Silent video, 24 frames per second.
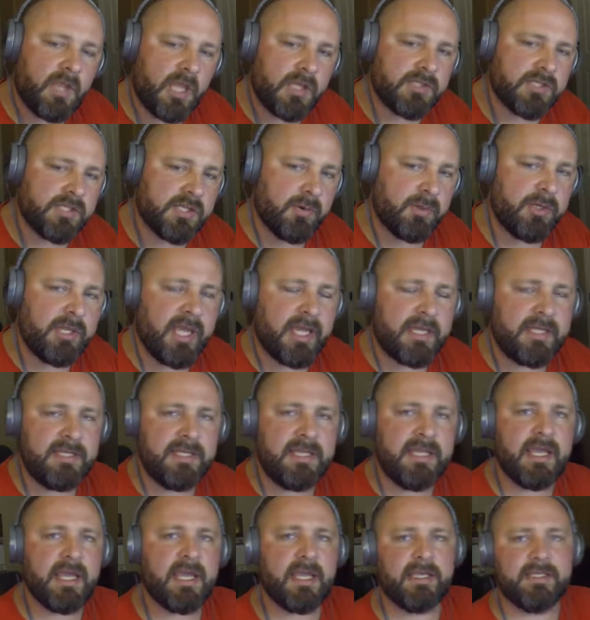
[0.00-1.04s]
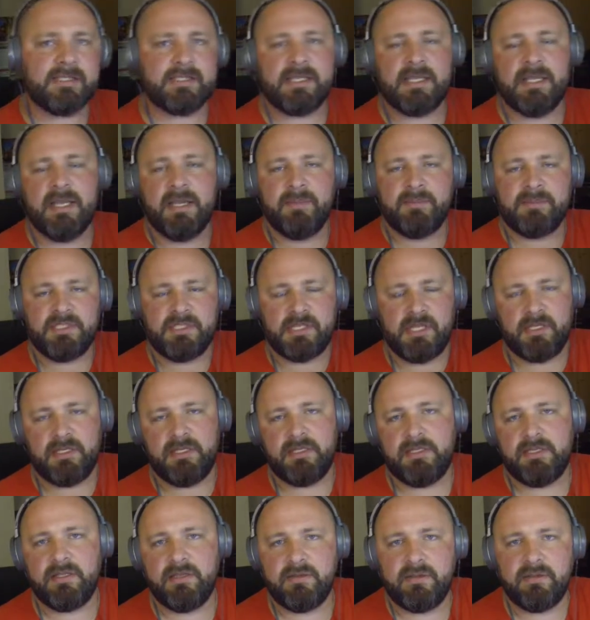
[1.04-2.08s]
so the idea is
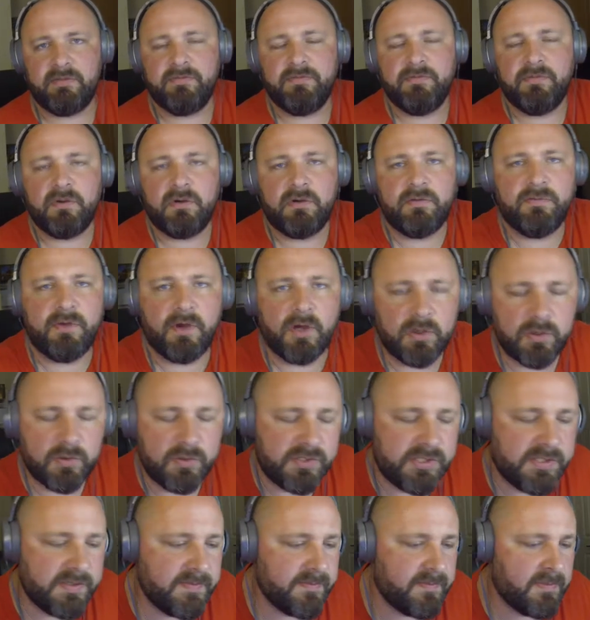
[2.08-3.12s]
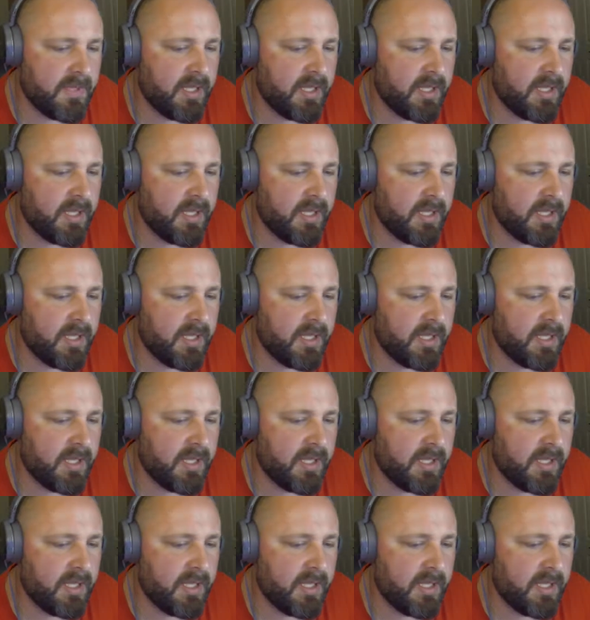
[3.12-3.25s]
selling the Ford Focus